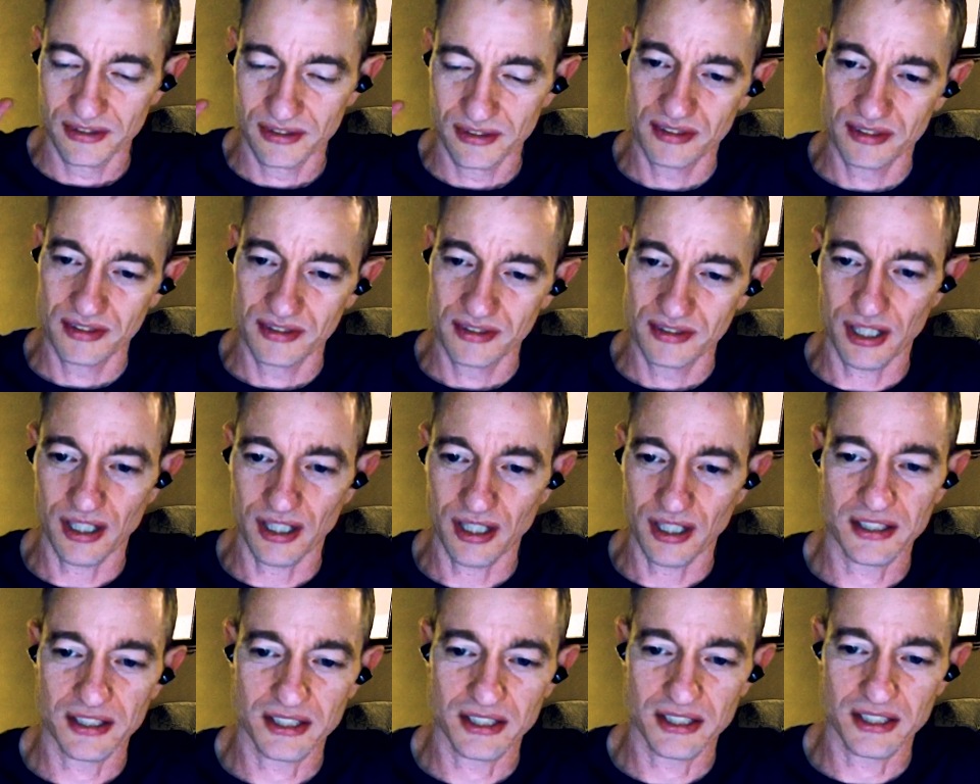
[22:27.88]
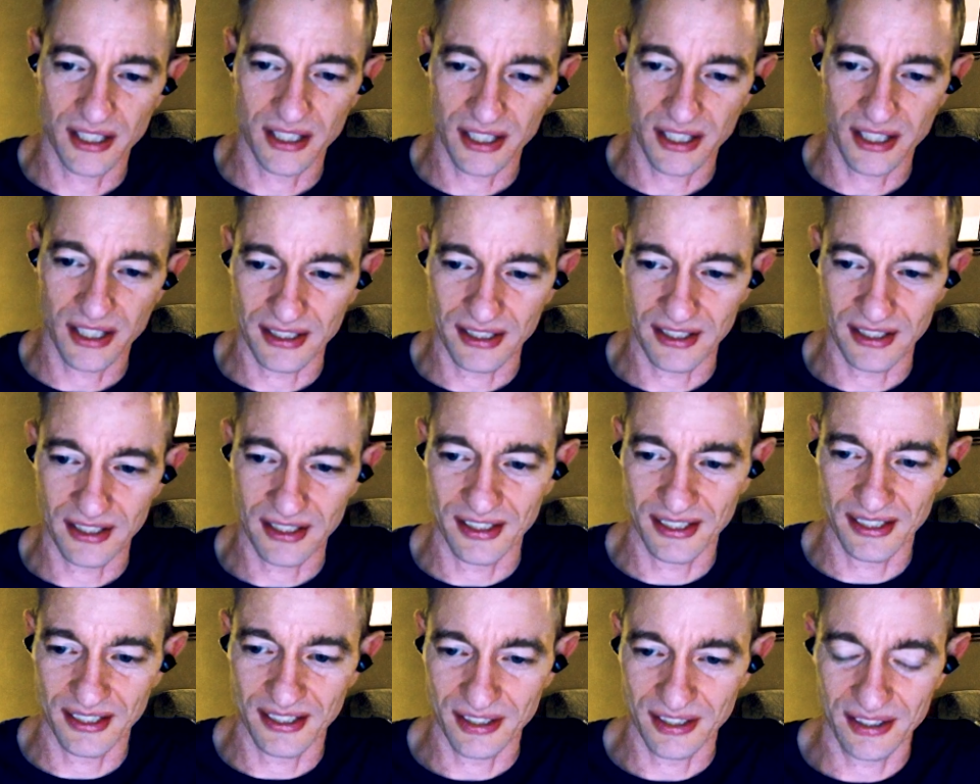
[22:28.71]
talking to you like
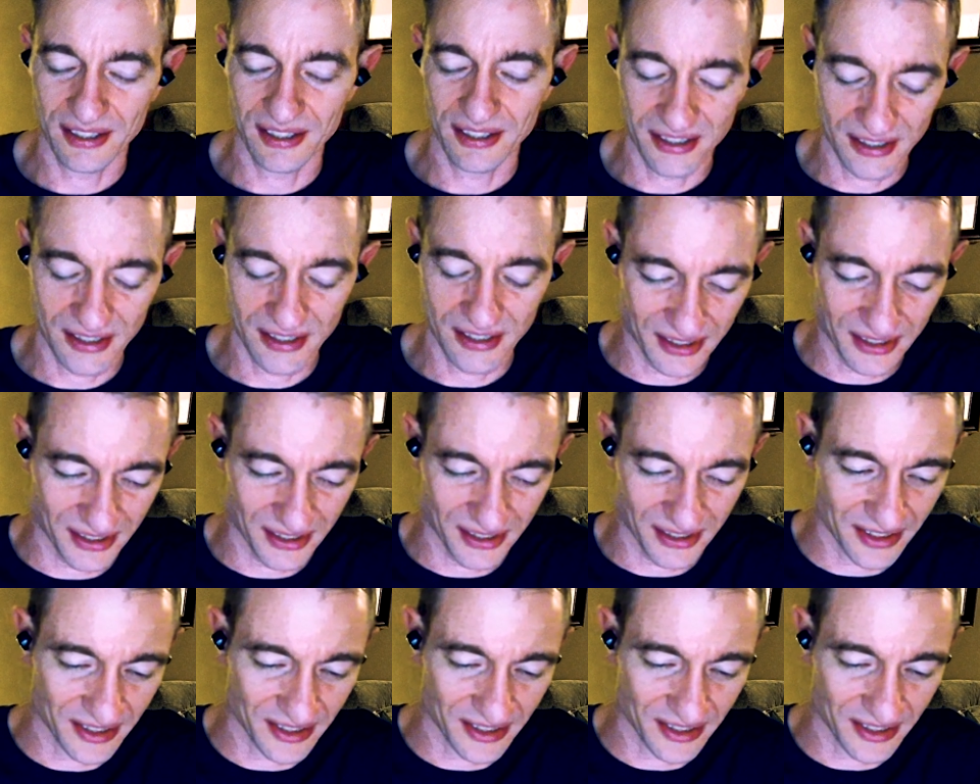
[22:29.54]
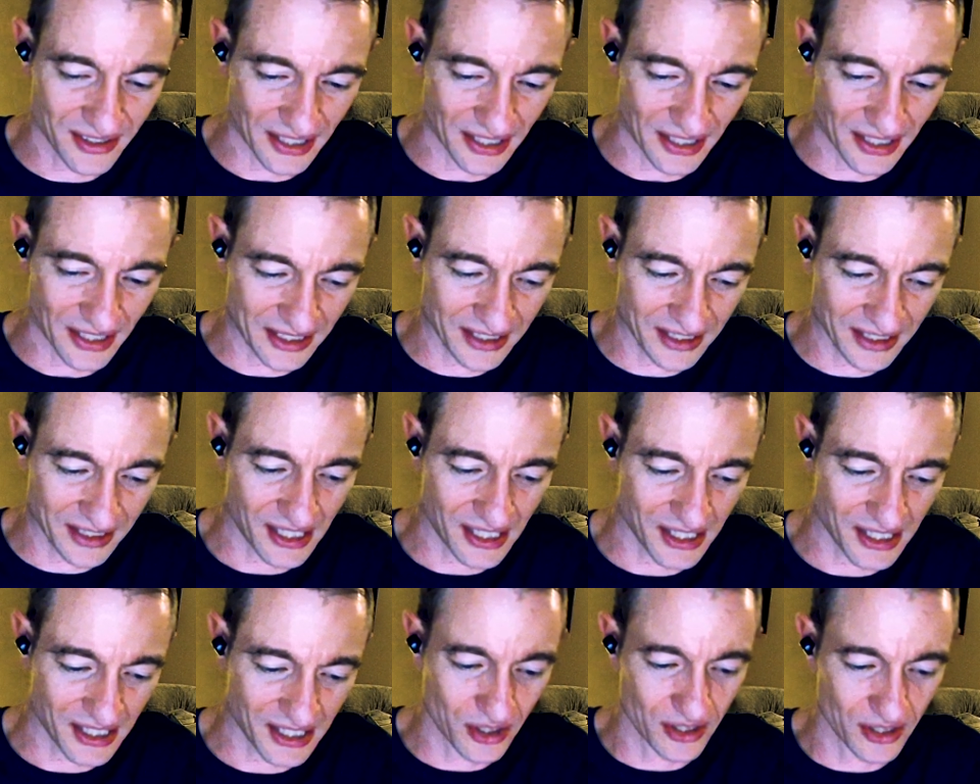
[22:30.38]
like
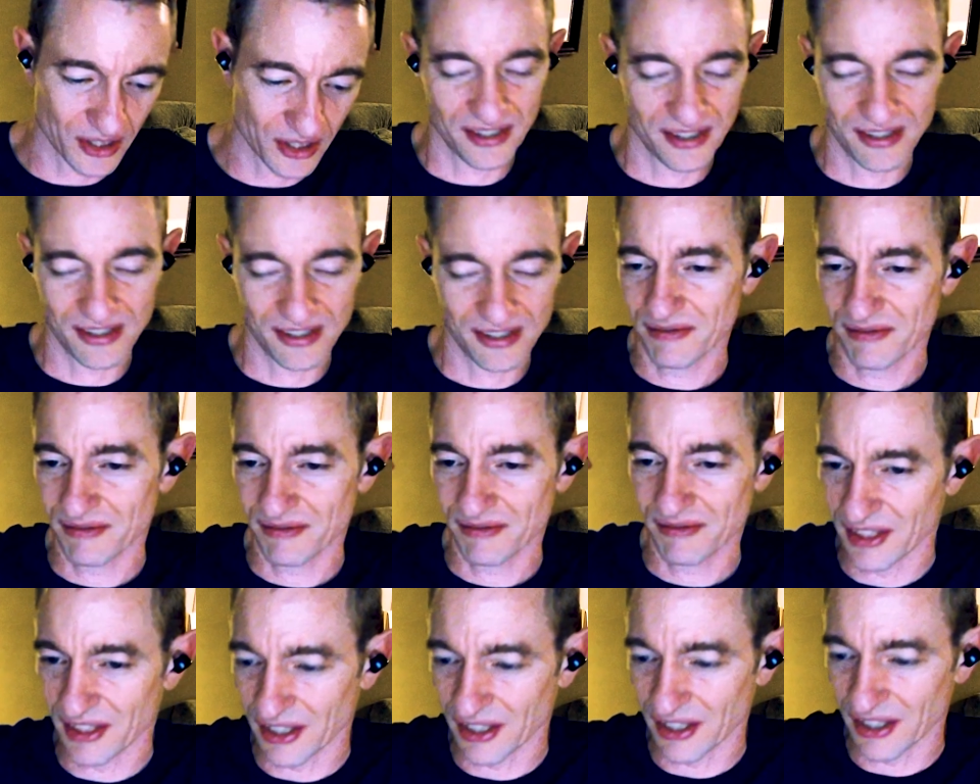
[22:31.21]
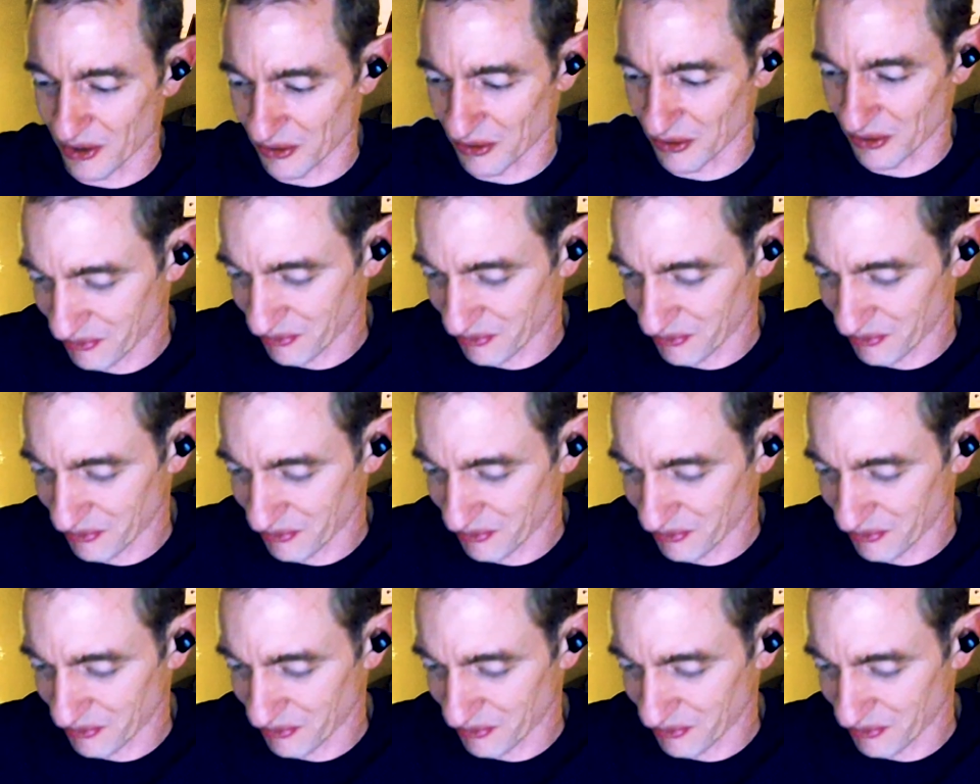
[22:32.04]
conscience, the